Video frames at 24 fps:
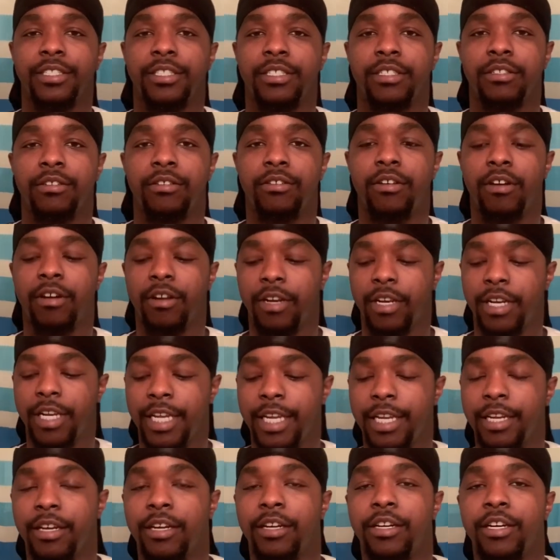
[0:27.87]
You're going to need
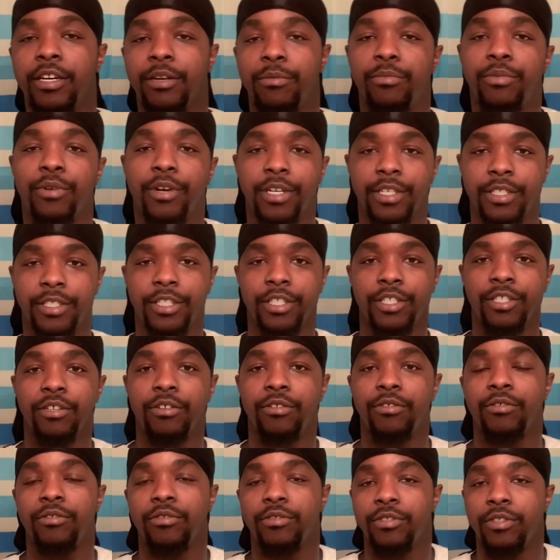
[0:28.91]
a good brush to
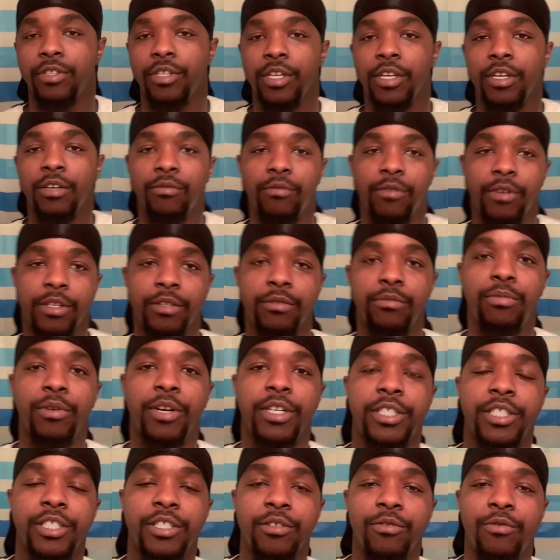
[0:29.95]
use when you're
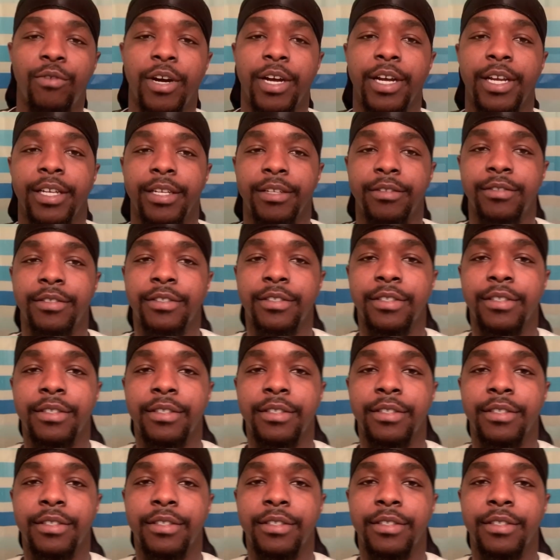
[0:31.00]
brushing your waves.